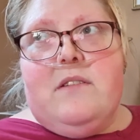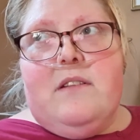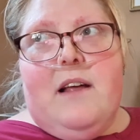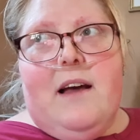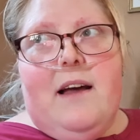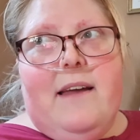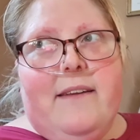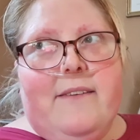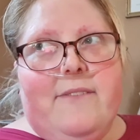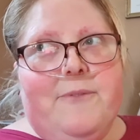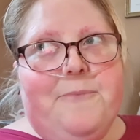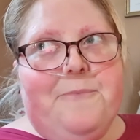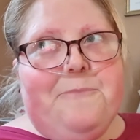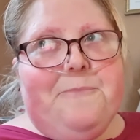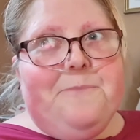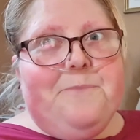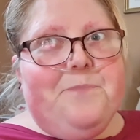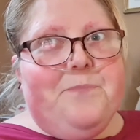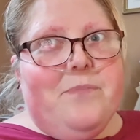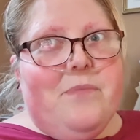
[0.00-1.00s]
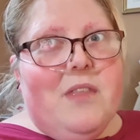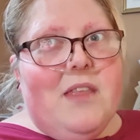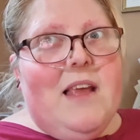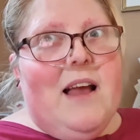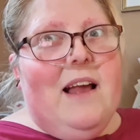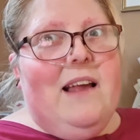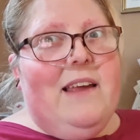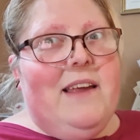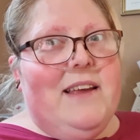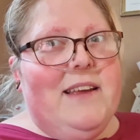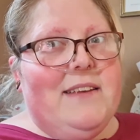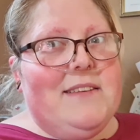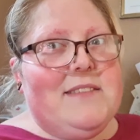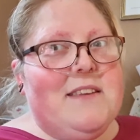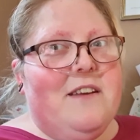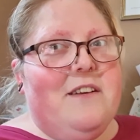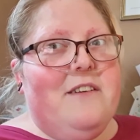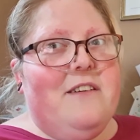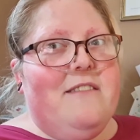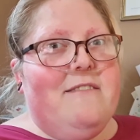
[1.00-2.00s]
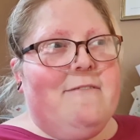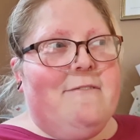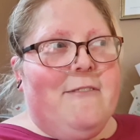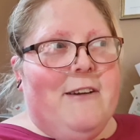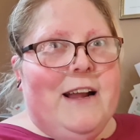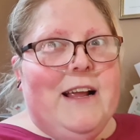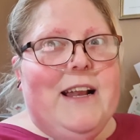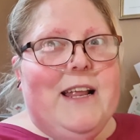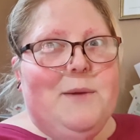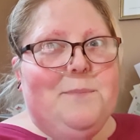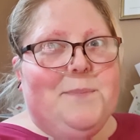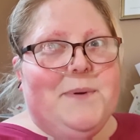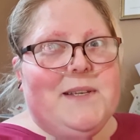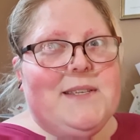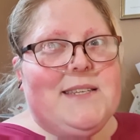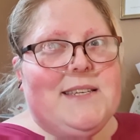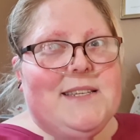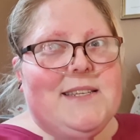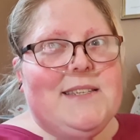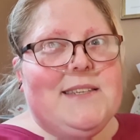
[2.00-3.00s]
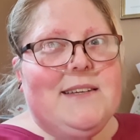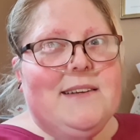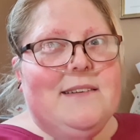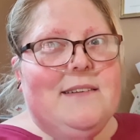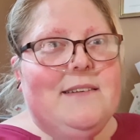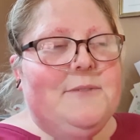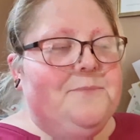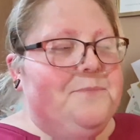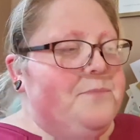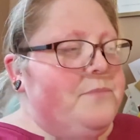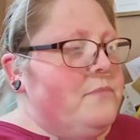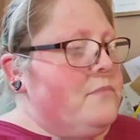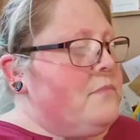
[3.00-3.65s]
Like, that is really persistent.